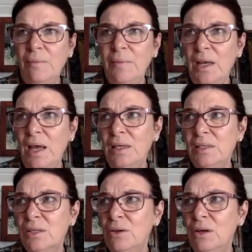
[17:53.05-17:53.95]
I mean, I
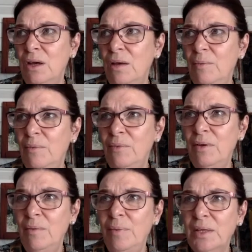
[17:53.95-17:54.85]
saw
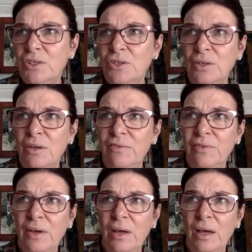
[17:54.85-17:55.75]
a picture
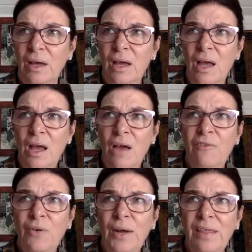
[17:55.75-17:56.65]
of
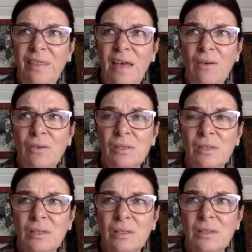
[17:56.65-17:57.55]

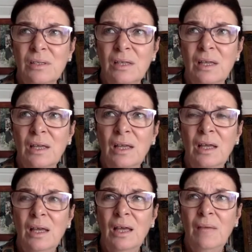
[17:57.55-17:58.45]
40,000
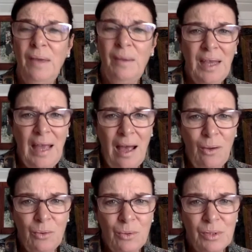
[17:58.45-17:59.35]
baby
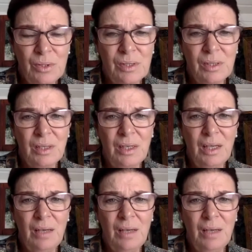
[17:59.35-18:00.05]
cows in